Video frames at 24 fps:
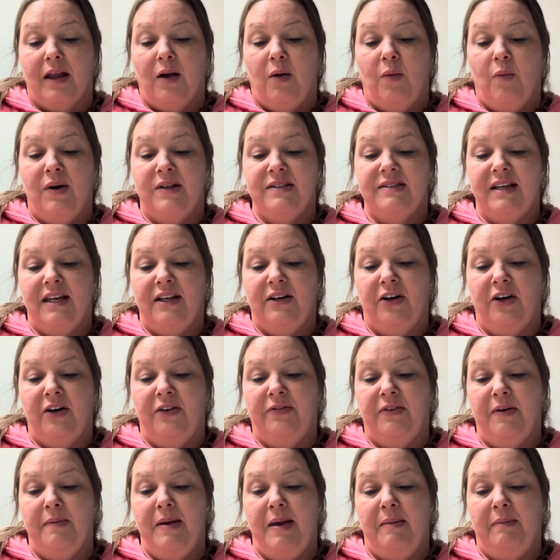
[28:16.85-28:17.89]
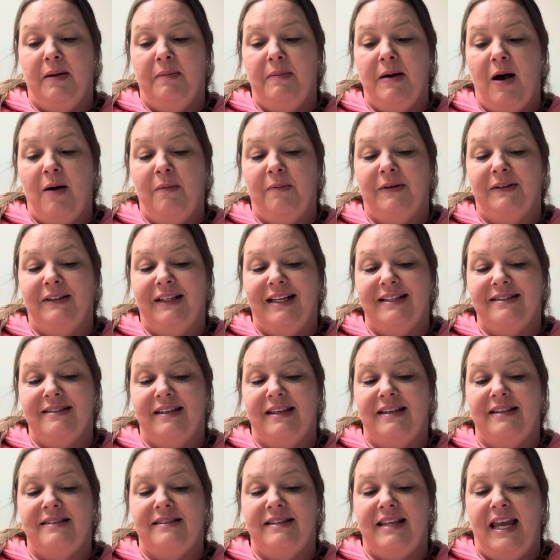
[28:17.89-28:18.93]
Once I'd heard from him about
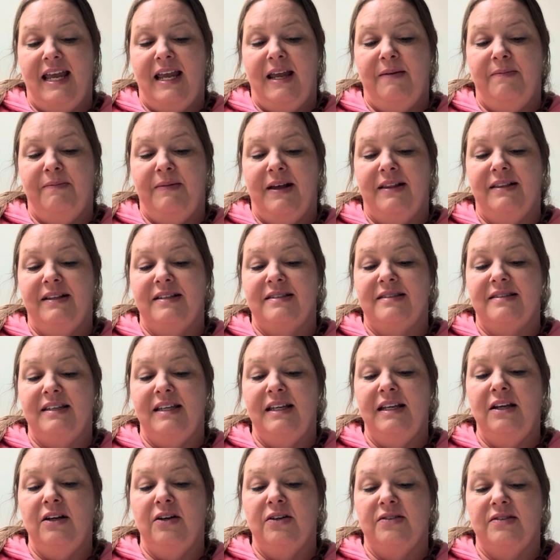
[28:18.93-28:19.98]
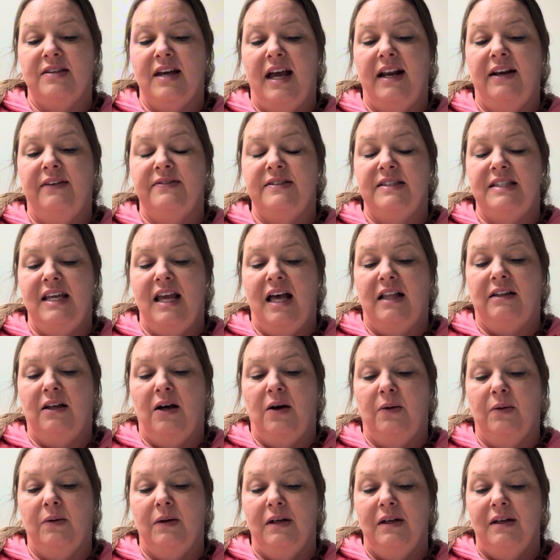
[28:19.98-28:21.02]
Polanski's tape and the seedier side of
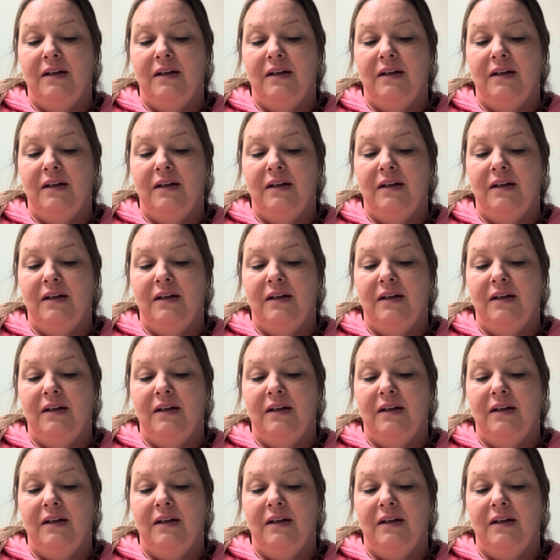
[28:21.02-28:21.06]
Cielo,